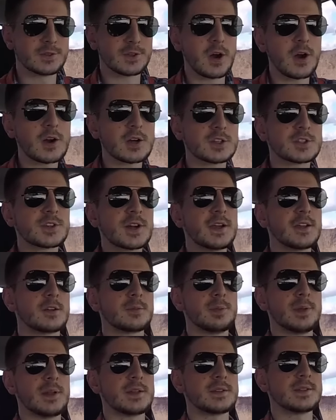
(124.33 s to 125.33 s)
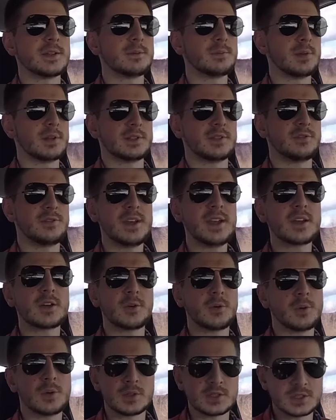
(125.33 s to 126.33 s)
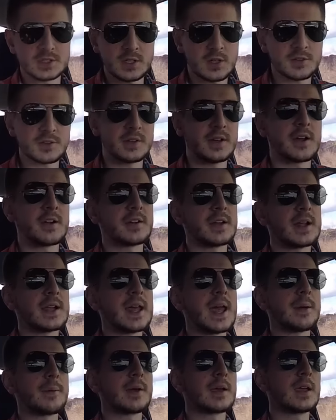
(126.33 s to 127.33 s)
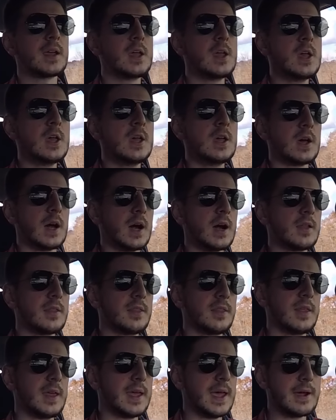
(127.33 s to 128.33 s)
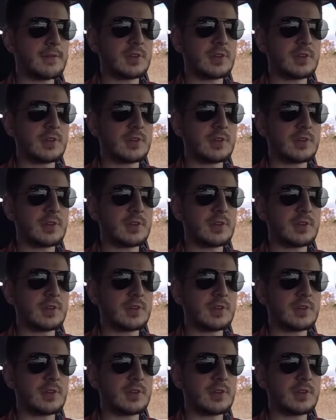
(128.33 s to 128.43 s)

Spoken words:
car trailer plus a vehicle, which is also aerodynamic.